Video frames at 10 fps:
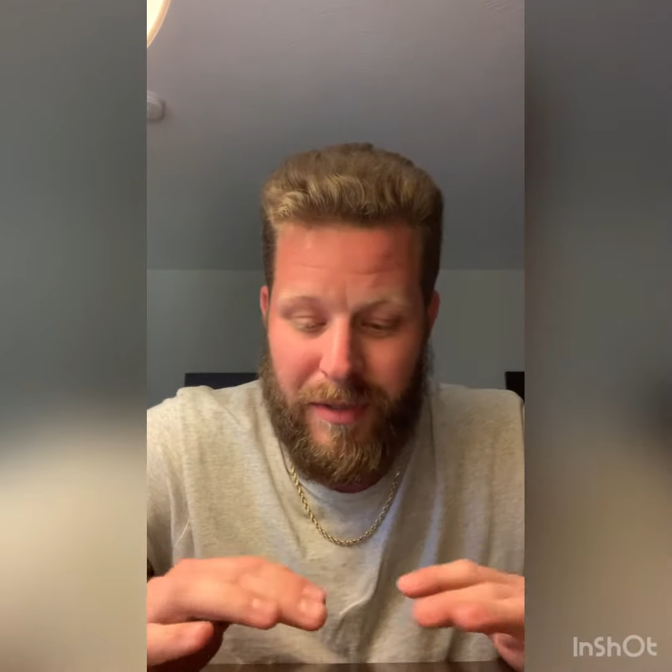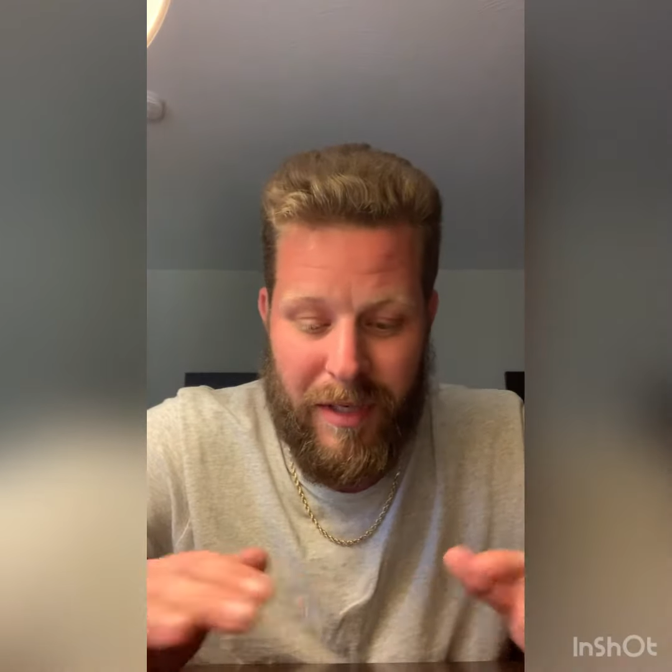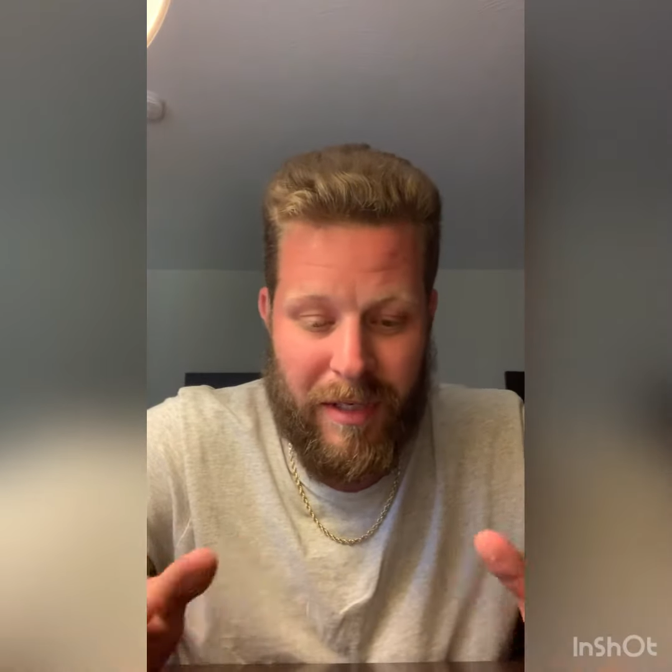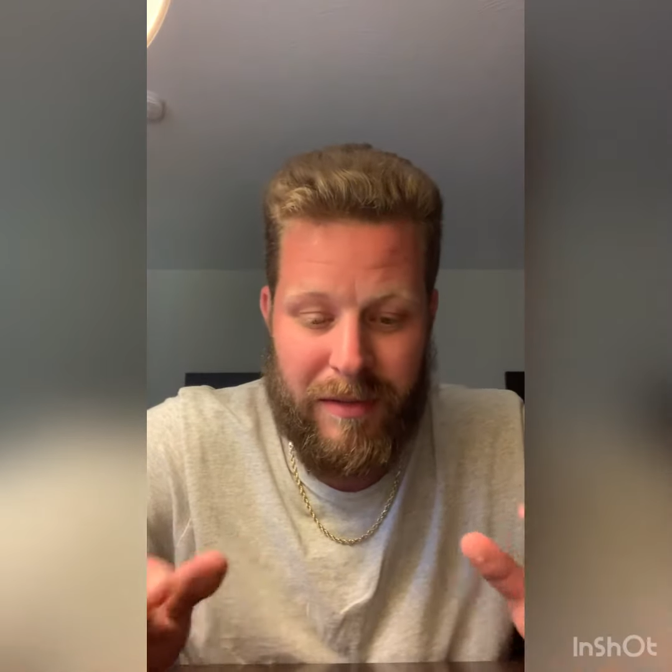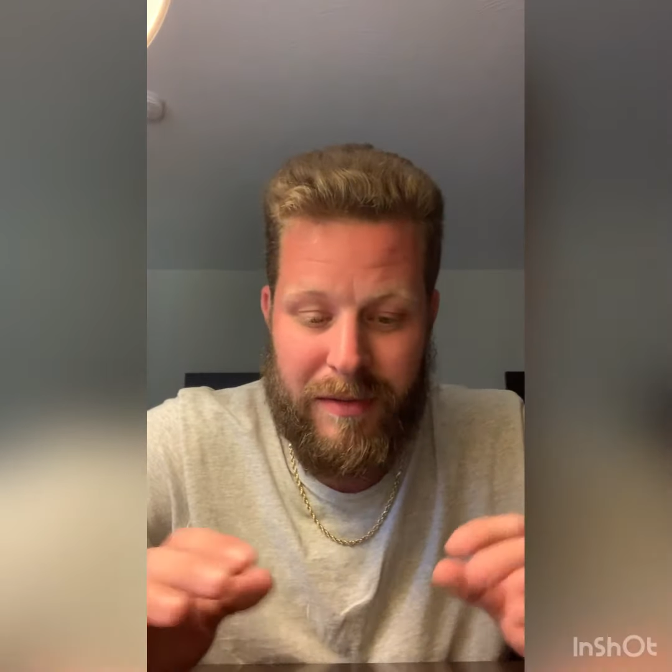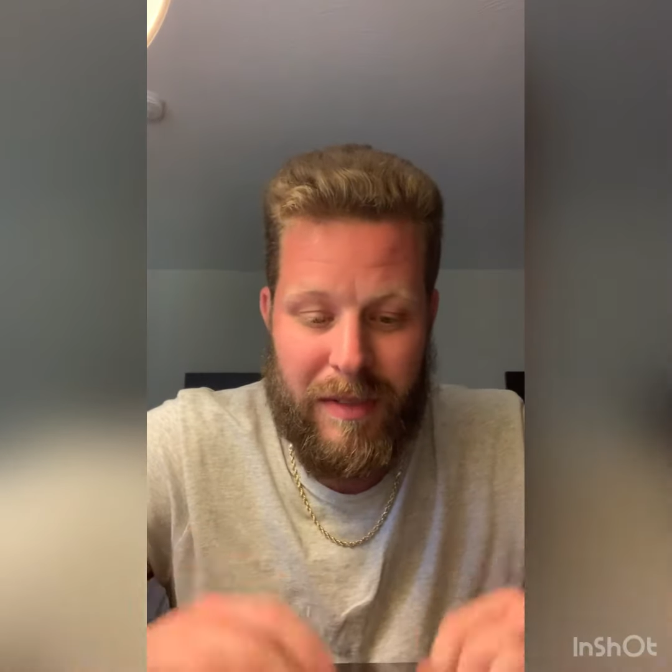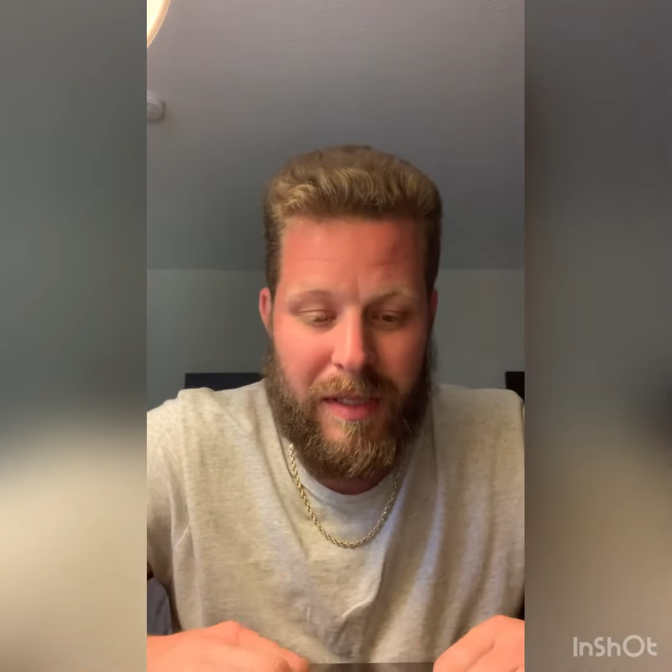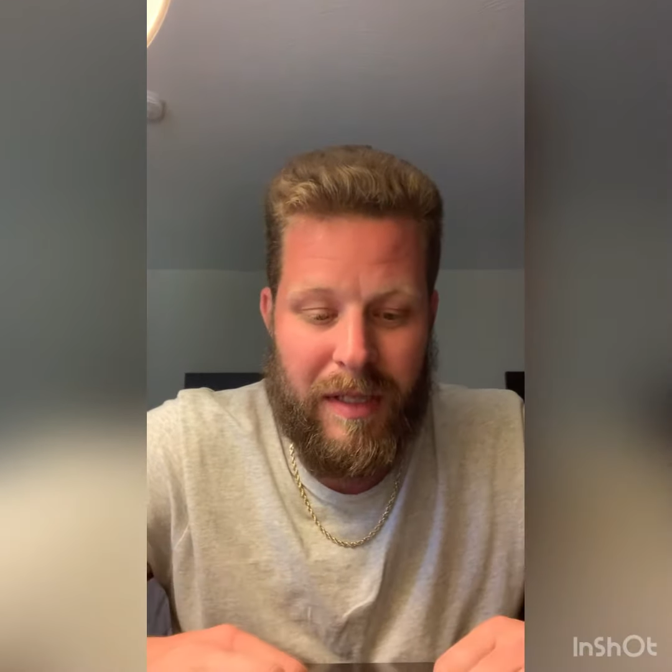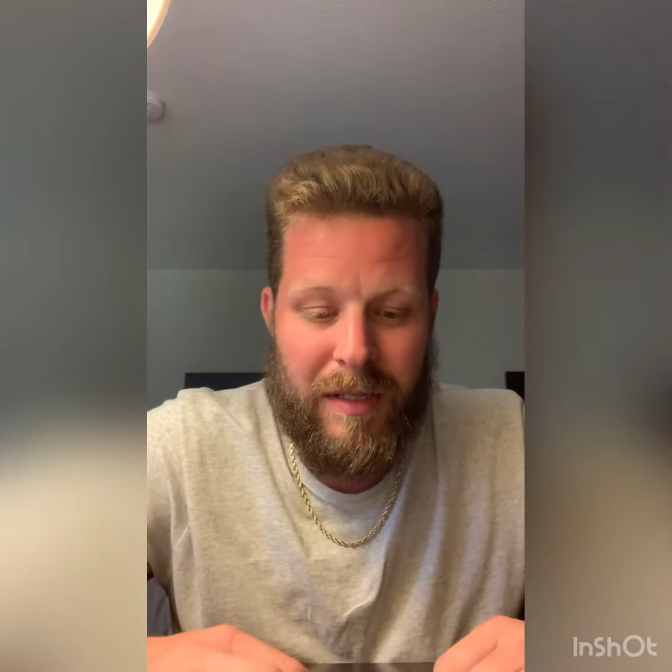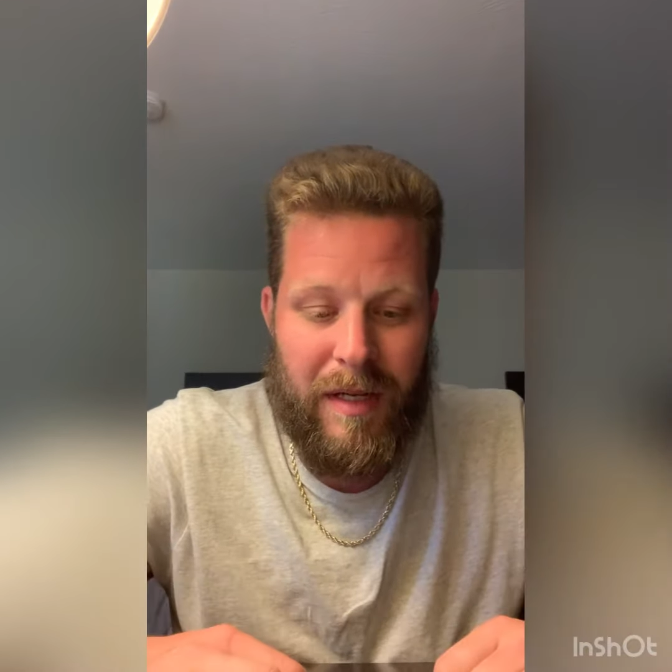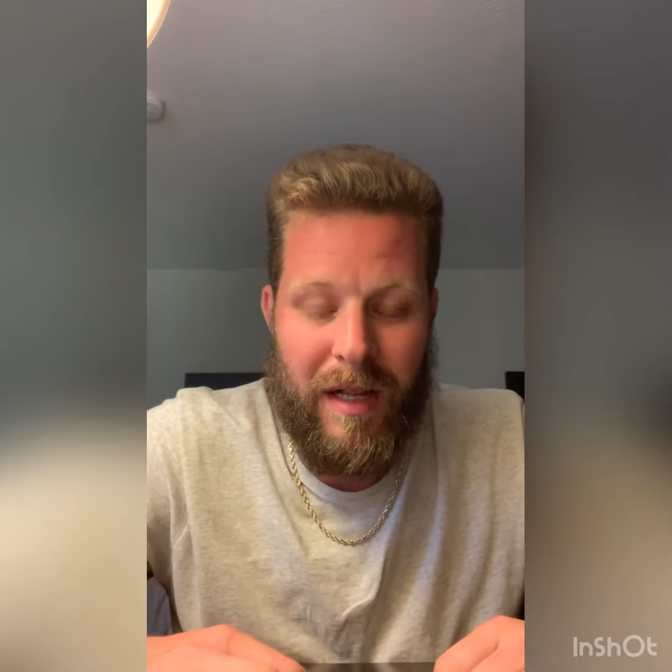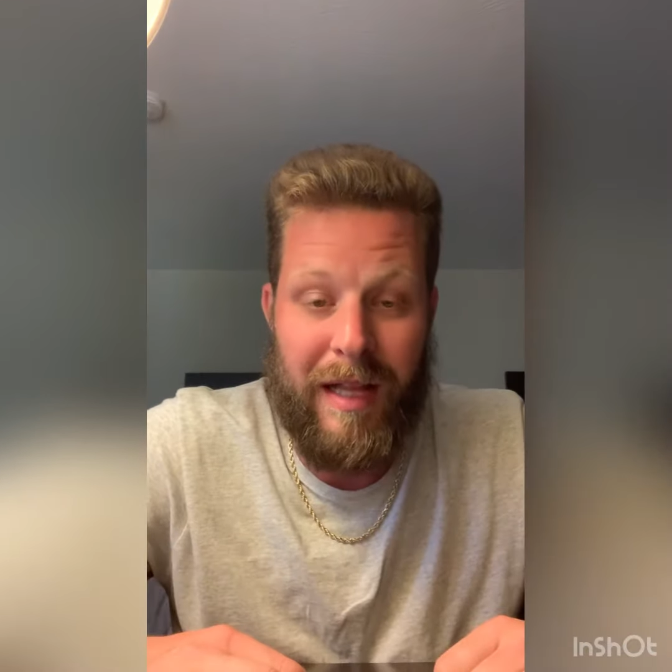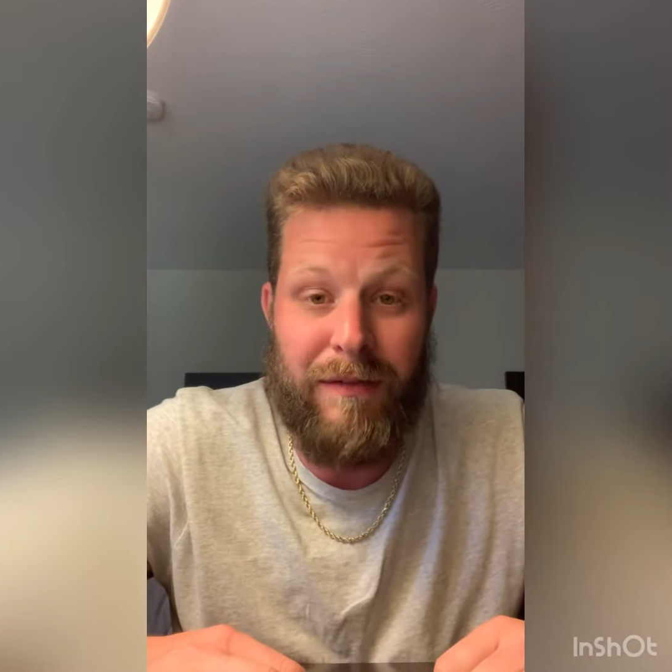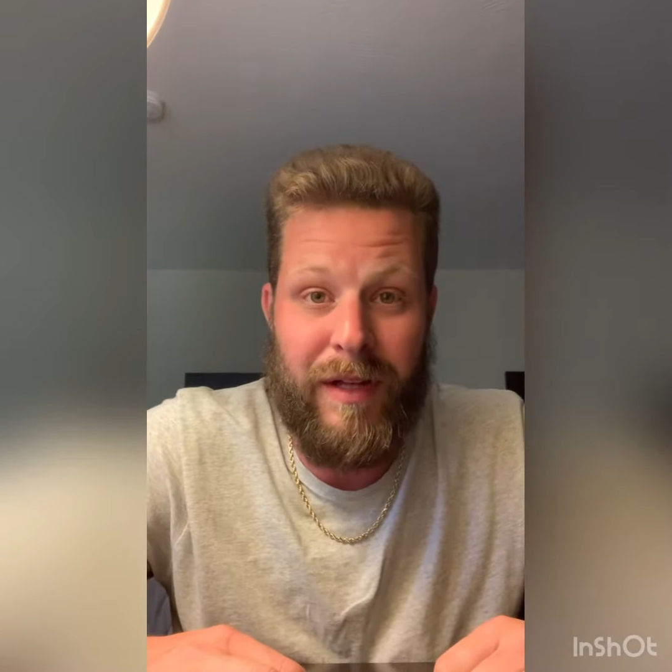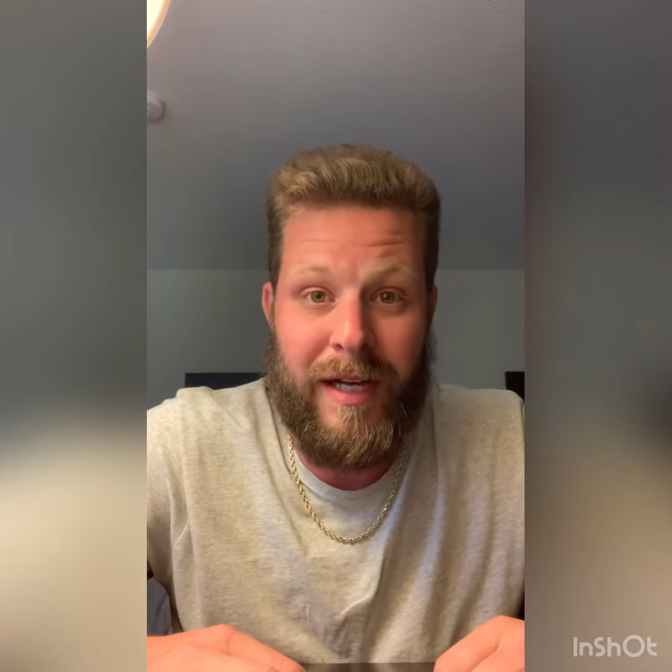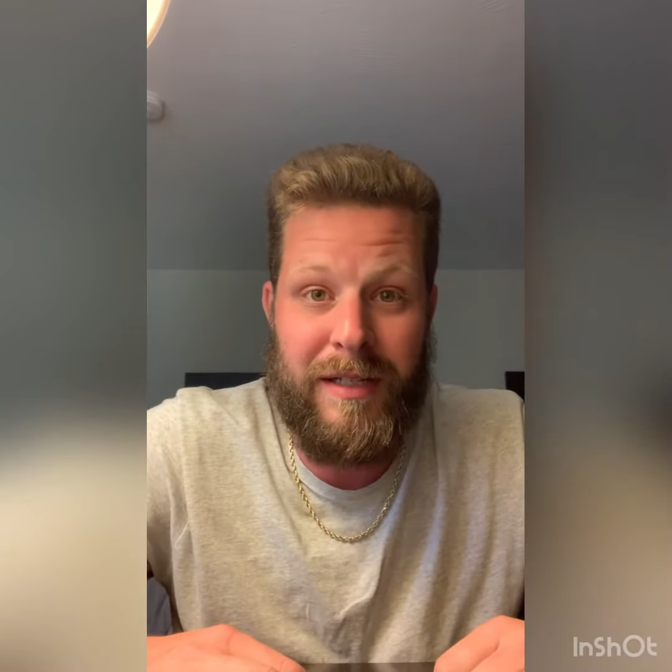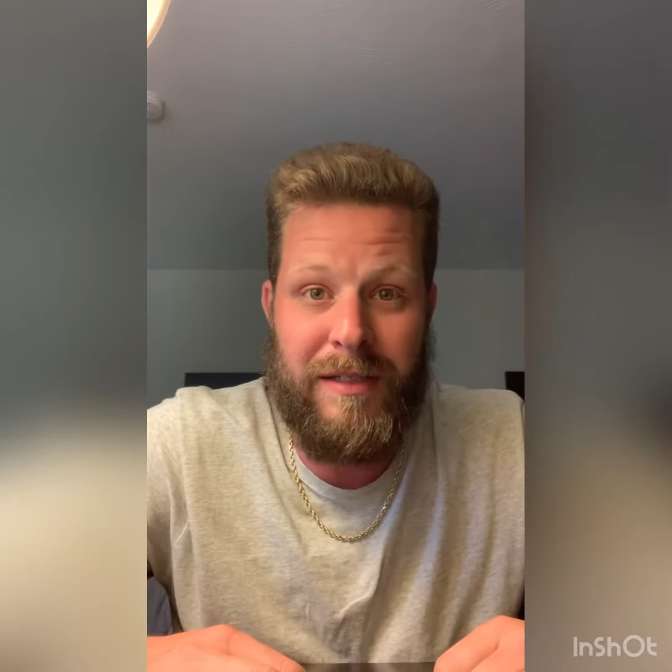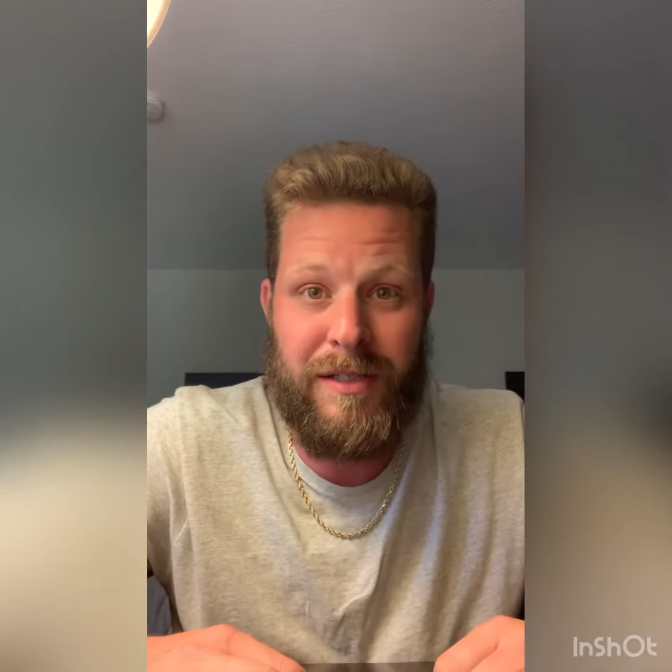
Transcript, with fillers: you know a level head.